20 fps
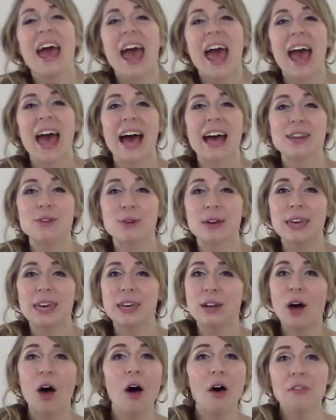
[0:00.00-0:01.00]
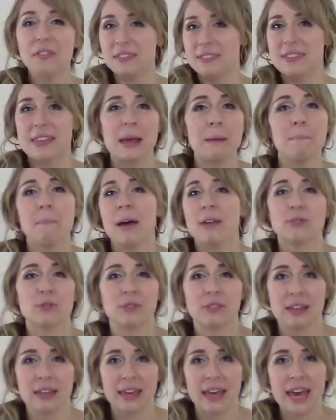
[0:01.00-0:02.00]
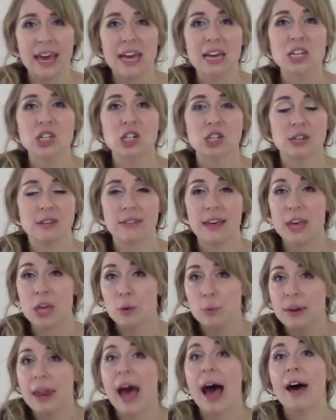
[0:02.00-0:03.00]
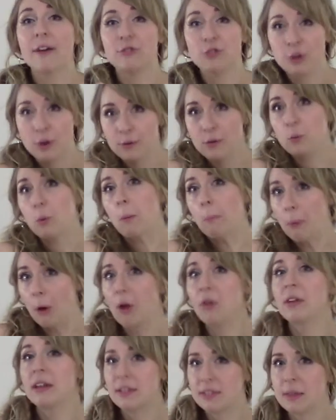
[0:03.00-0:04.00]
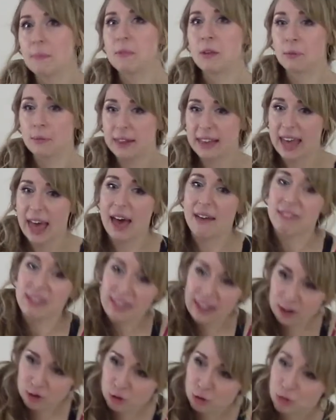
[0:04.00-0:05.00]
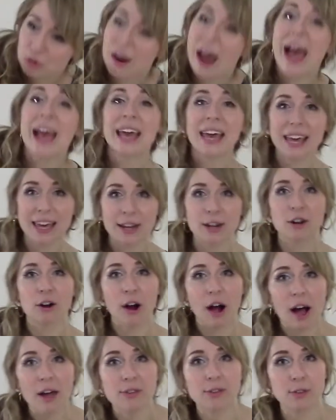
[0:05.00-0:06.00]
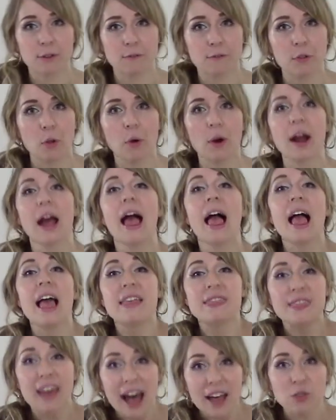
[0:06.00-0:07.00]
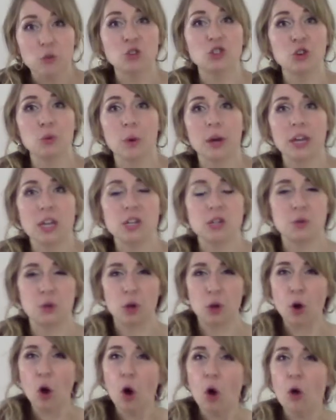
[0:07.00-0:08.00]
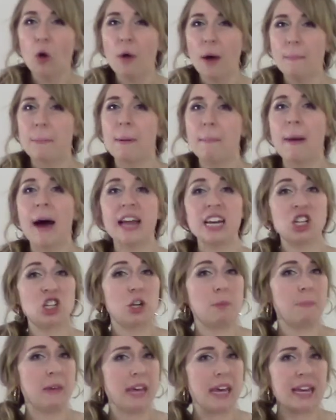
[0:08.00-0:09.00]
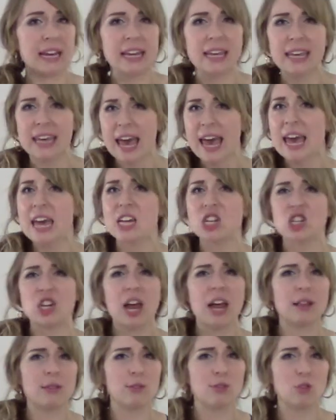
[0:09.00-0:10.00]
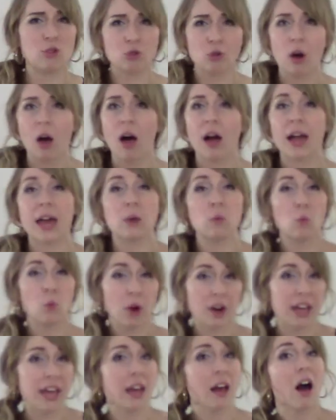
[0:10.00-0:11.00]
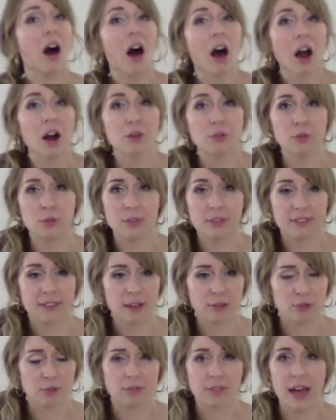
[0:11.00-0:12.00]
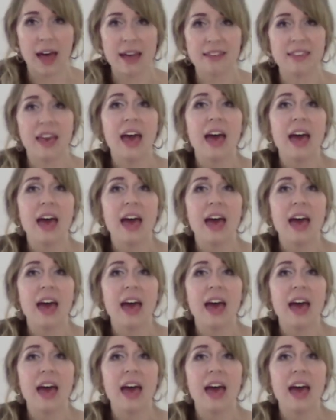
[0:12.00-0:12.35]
and you can get all the same muscles engaged that you would have to if you were pulling something really heavy, like dragging it across the floor, that's what you want to do. Your whole upper body should be engaged and strong and working hard through this exercise,